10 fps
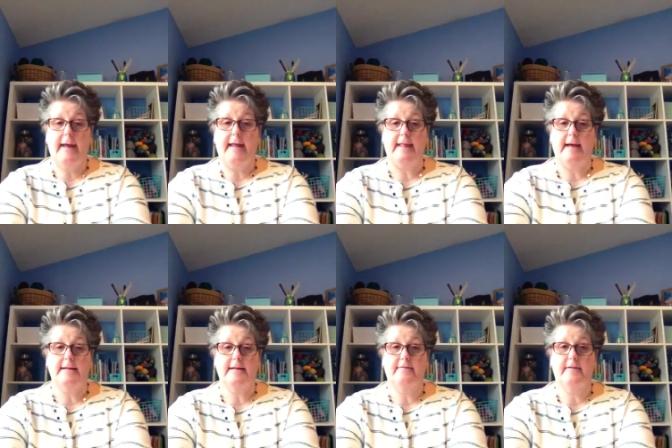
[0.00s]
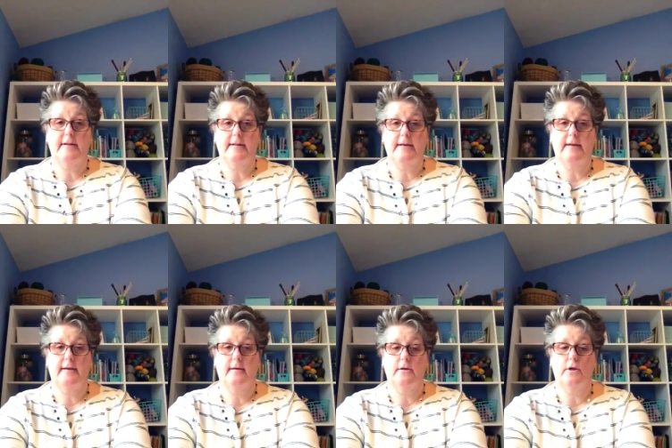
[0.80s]
and that
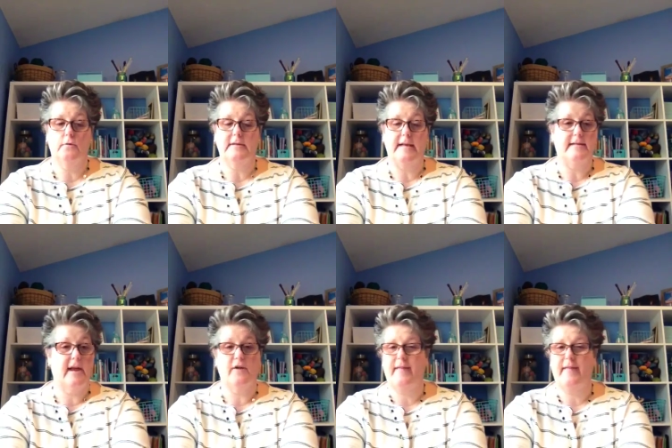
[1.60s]
definitely, takes care